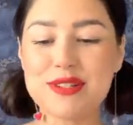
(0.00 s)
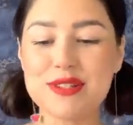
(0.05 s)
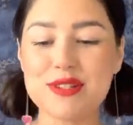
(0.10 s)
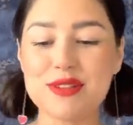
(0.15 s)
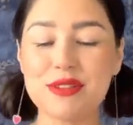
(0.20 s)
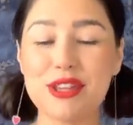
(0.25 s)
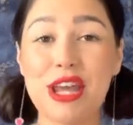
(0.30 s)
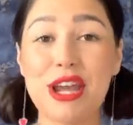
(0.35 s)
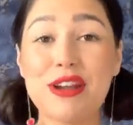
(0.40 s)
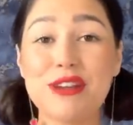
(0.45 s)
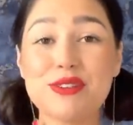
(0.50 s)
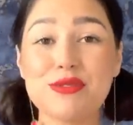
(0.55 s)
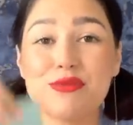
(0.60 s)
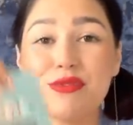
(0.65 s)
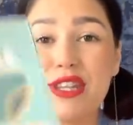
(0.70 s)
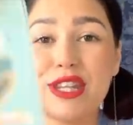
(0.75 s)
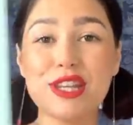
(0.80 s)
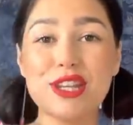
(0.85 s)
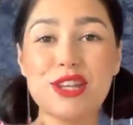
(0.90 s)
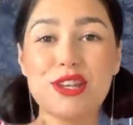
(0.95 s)
So there's
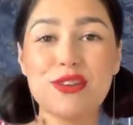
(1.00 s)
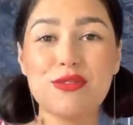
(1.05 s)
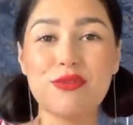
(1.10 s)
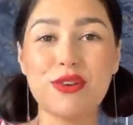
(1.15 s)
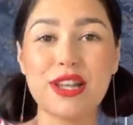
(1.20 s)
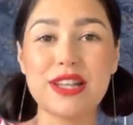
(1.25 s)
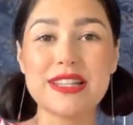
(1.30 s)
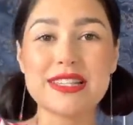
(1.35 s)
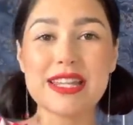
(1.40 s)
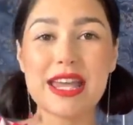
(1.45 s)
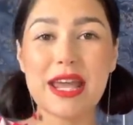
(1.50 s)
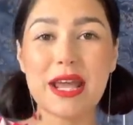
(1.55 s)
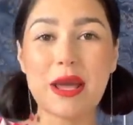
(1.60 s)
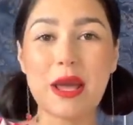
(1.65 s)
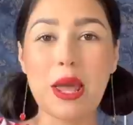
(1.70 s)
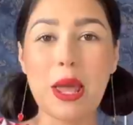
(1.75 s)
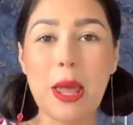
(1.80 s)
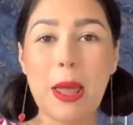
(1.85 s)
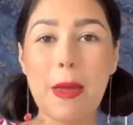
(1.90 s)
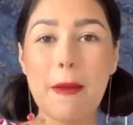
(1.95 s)
really cute ones like
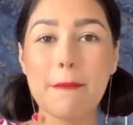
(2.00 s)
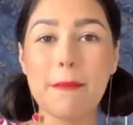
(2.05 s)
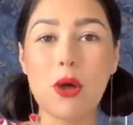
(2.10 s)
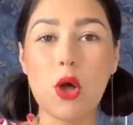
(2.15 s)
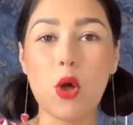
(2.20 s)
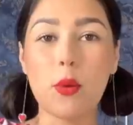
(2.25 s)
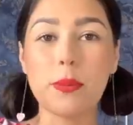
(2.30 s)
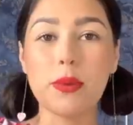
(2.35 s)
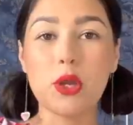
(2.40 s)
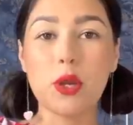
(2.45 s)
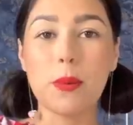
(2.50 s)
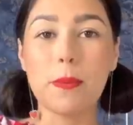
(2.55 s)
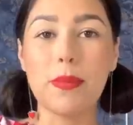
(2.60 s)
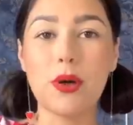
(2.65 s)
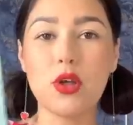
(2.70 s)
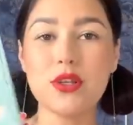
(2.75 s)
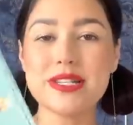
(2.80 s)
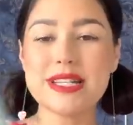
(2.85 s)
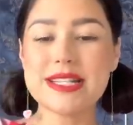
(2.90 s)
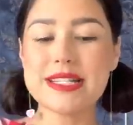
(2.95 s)
pop your
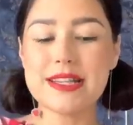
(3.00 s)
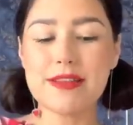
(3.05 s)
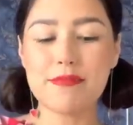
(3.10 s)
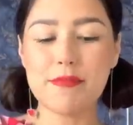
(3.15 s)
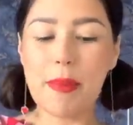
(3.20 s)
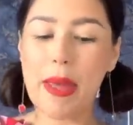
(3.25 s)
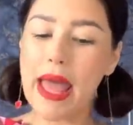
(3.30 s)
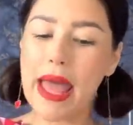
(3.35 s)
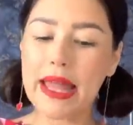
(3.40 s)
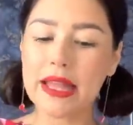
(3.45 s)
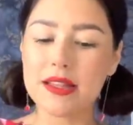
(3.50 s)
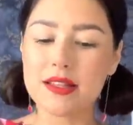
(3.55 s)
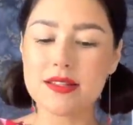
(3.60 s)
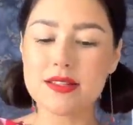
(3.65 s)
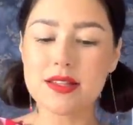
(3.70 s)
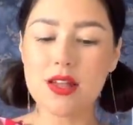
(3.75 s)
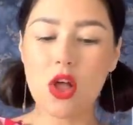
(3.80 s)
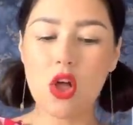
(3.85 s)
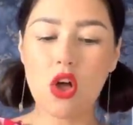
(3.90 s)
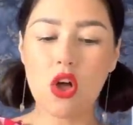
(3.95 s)
positive
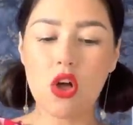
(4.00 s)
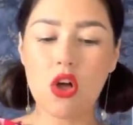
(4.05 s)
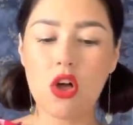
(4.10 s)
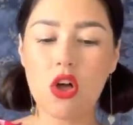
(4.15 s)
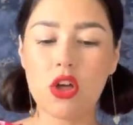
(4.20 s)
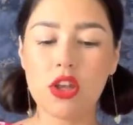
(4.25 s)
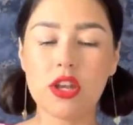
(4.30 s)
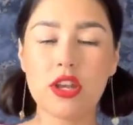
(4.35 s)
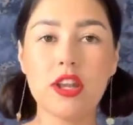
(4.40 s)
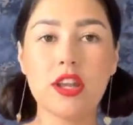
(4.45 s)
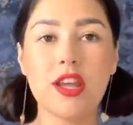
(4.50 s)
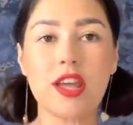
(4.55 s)
pants on,